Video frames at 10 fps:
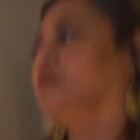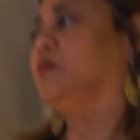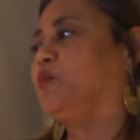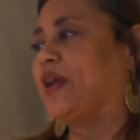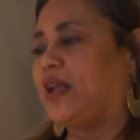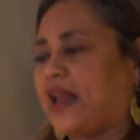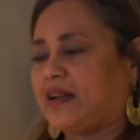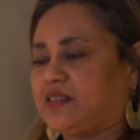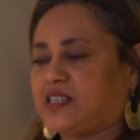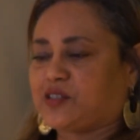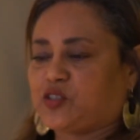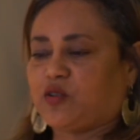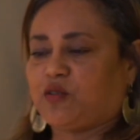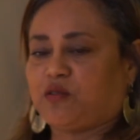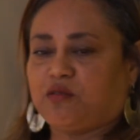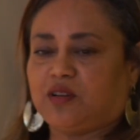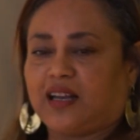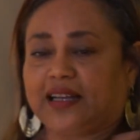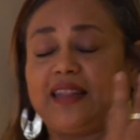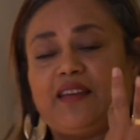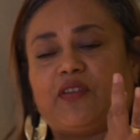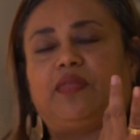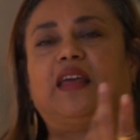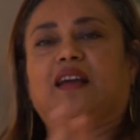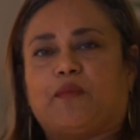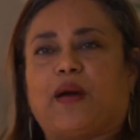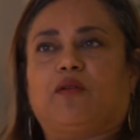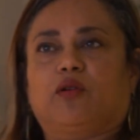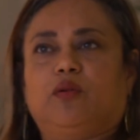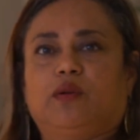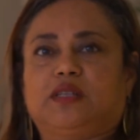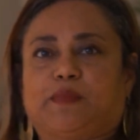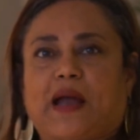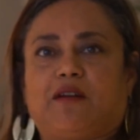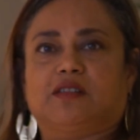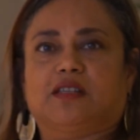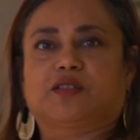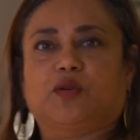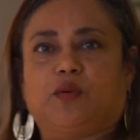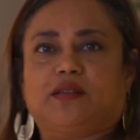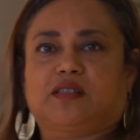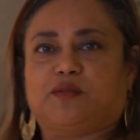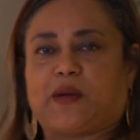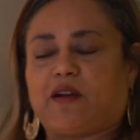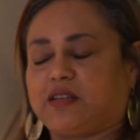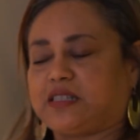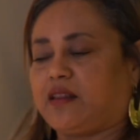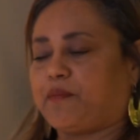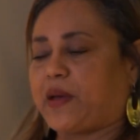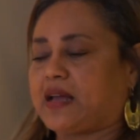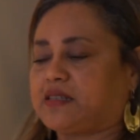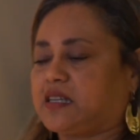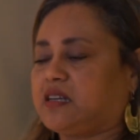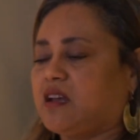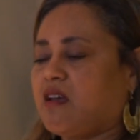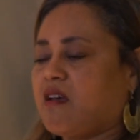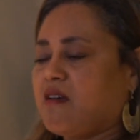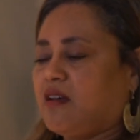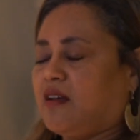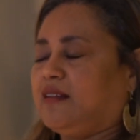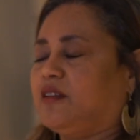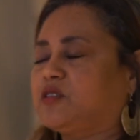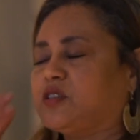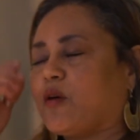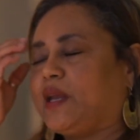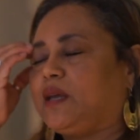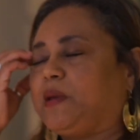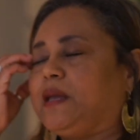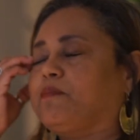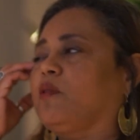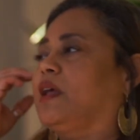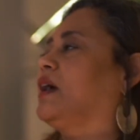bring an ancestor, to like even think about who inspires us, who has inspired us in the past. And there's so many people that